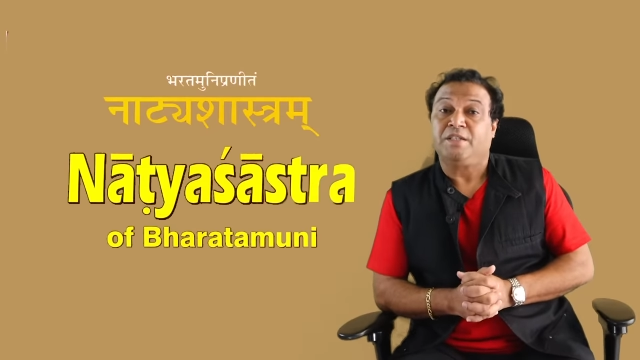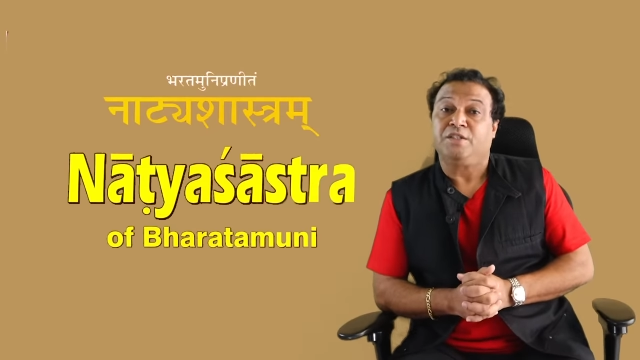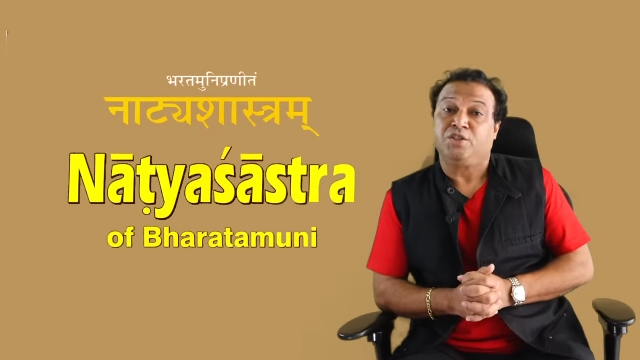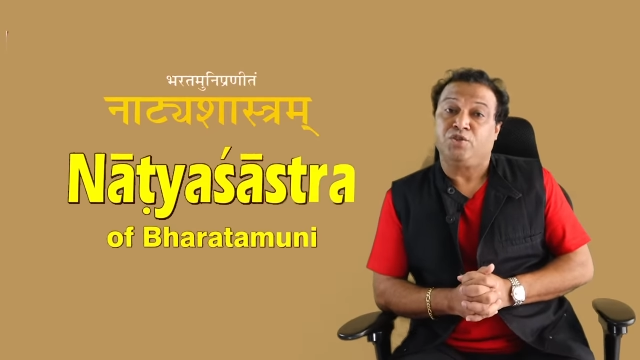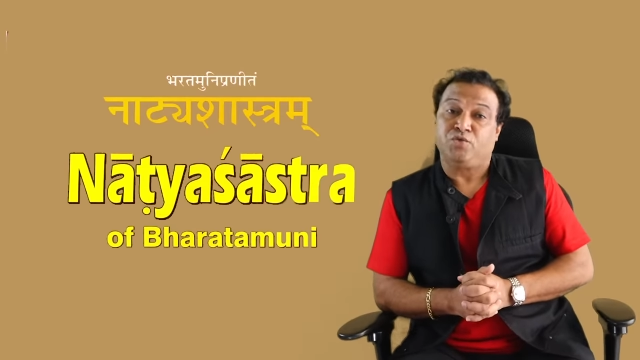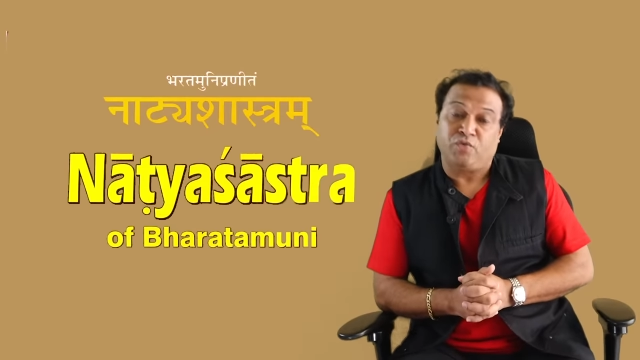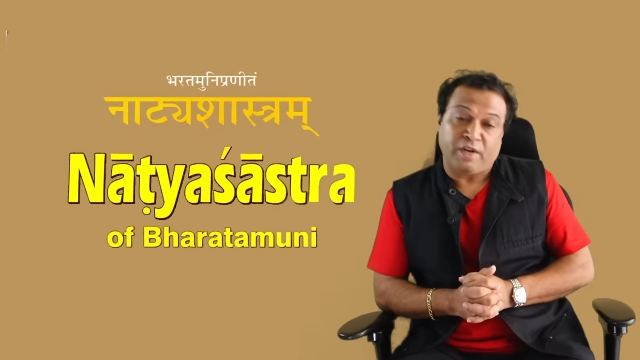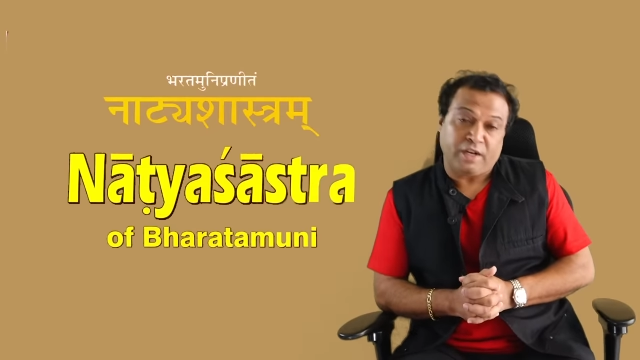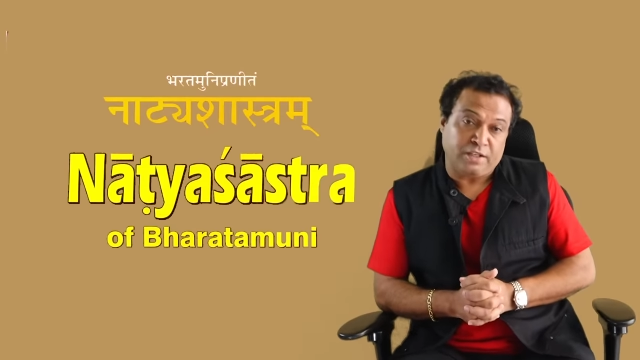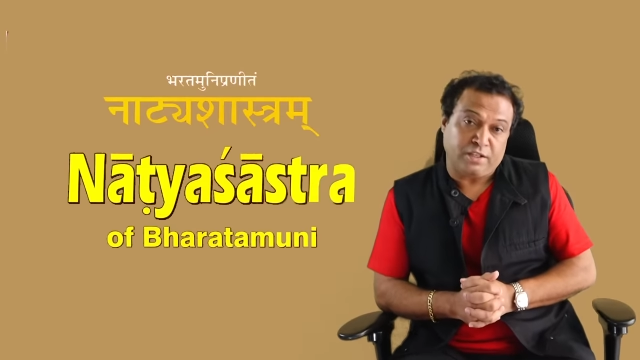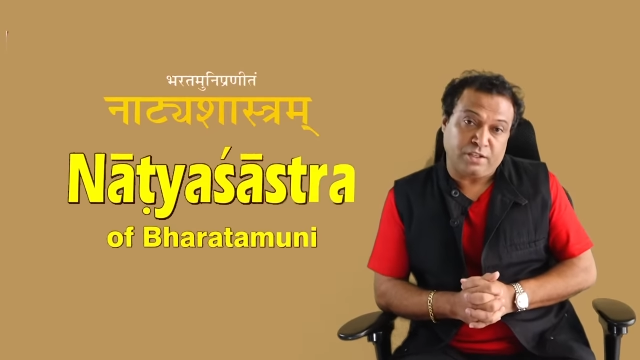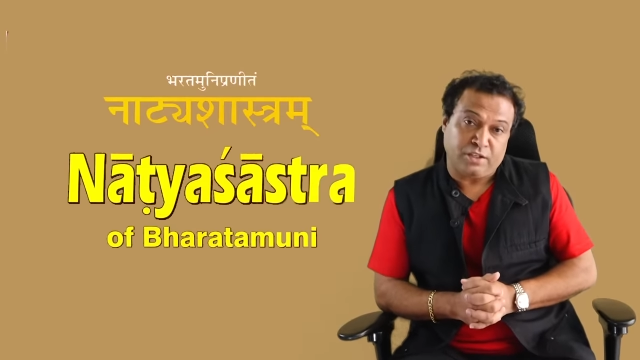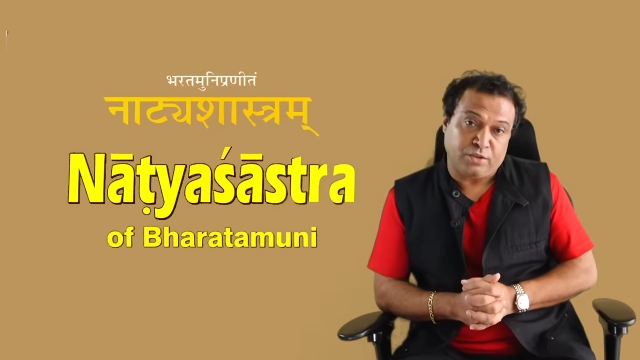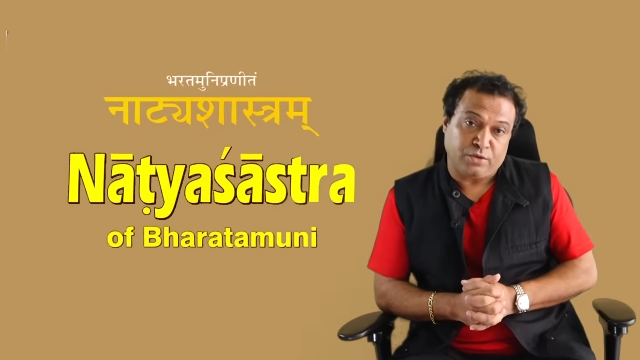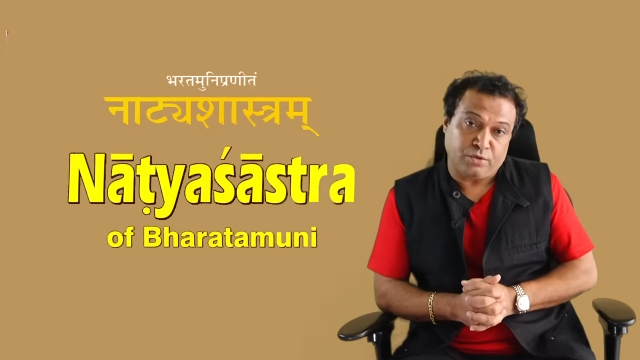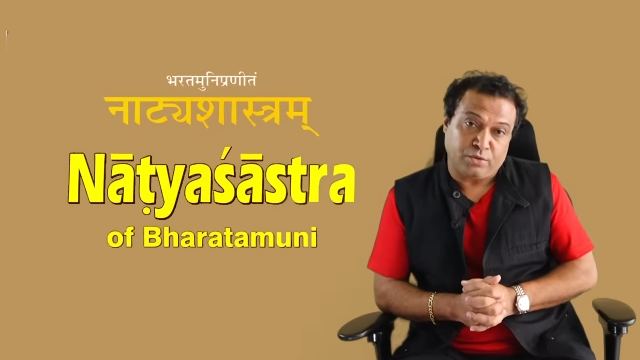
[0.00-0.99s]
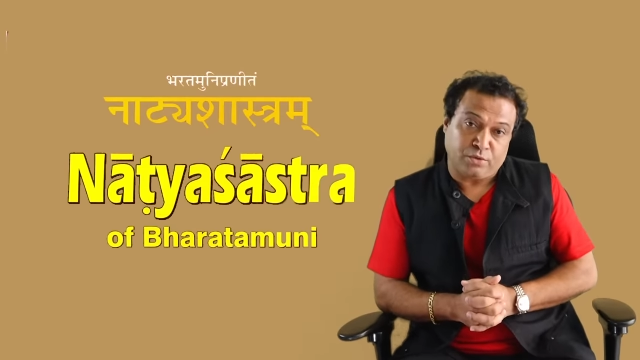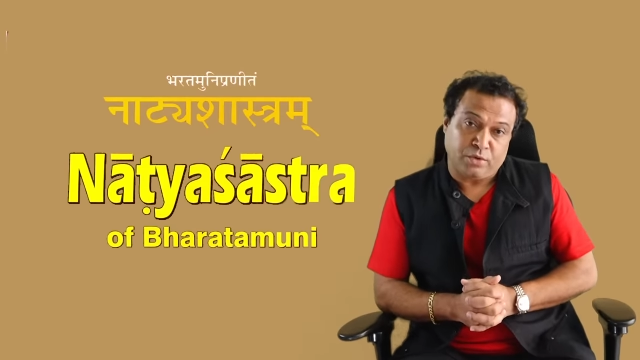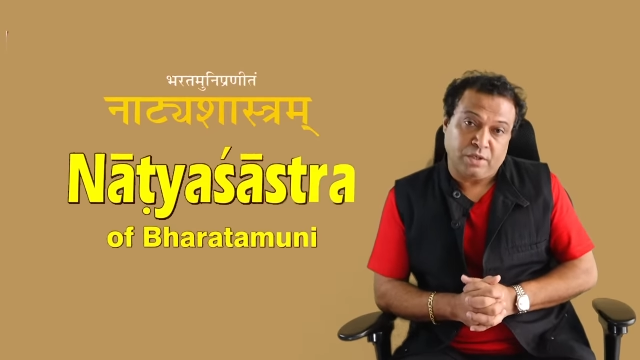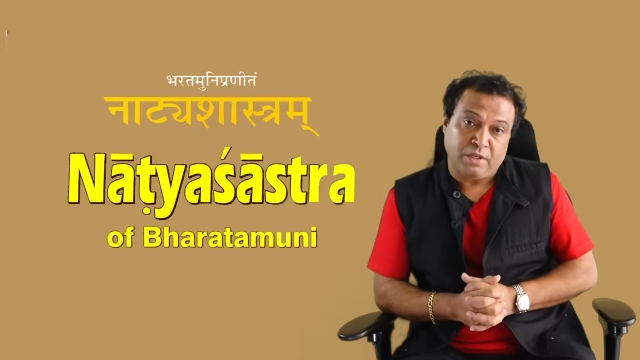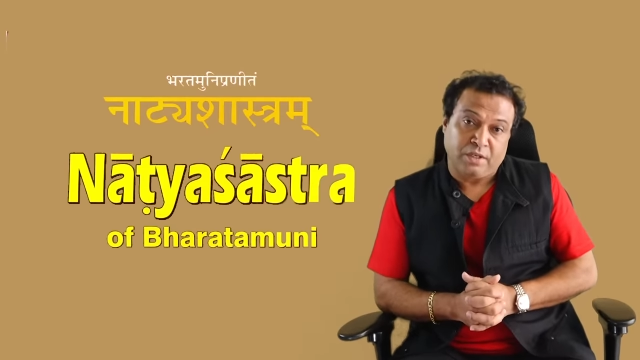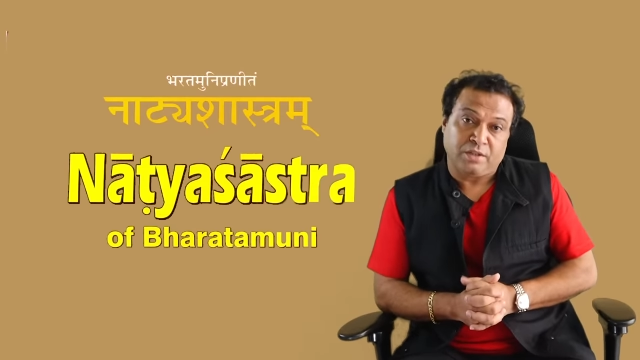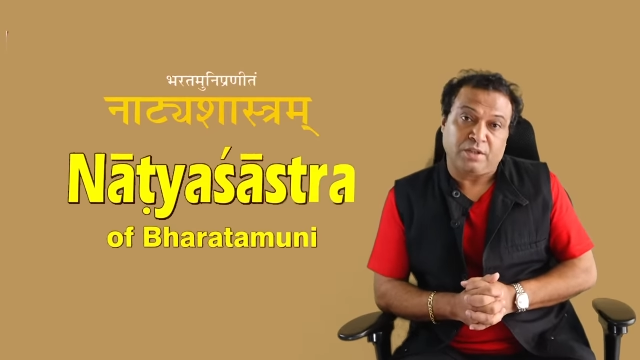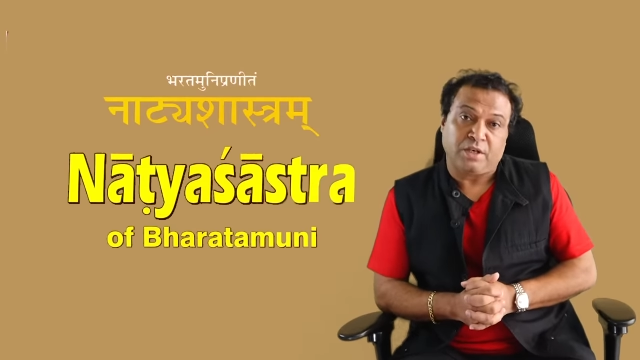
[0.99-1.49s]
divided into
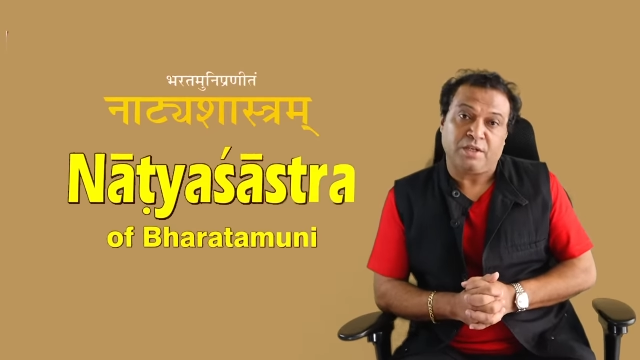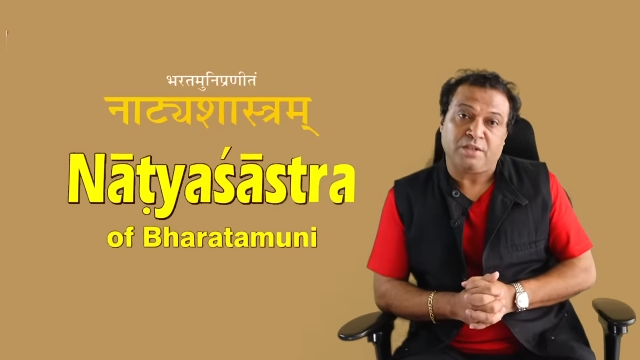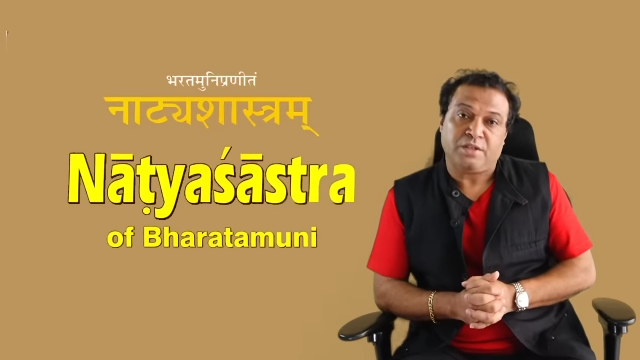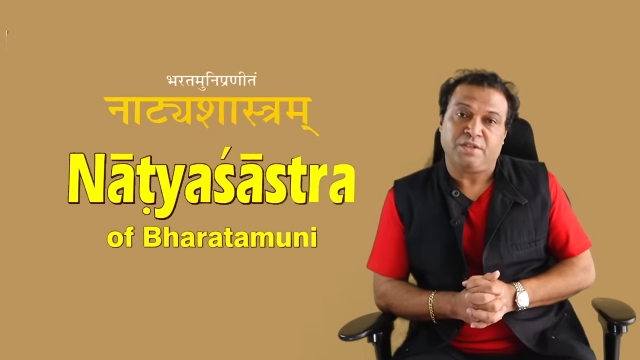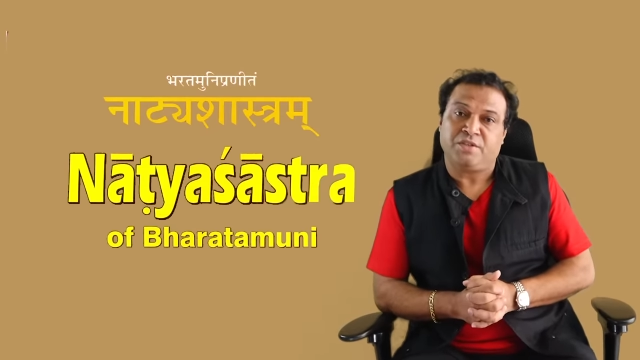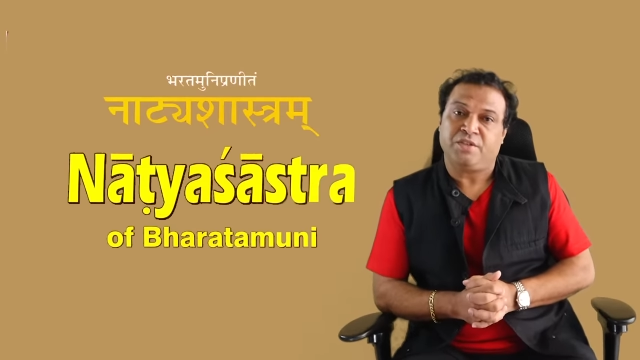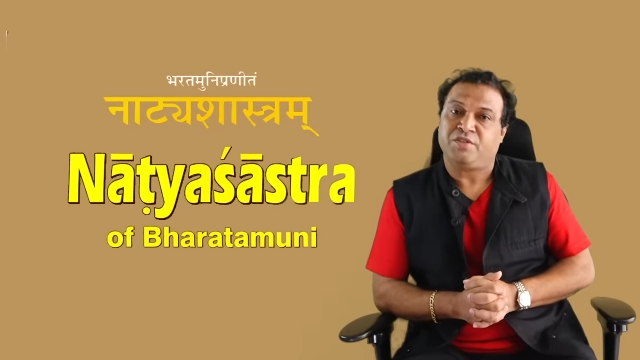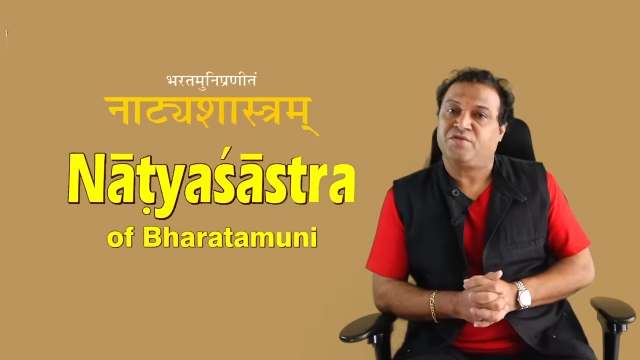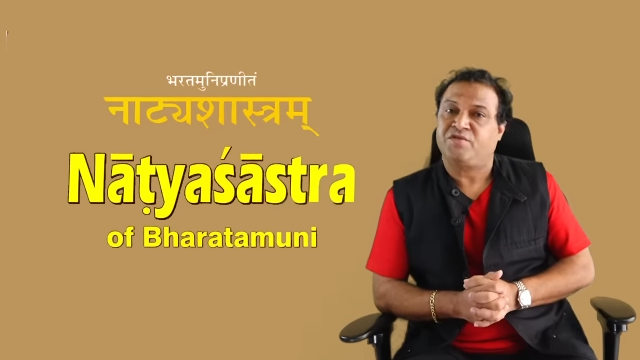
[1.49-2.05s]
36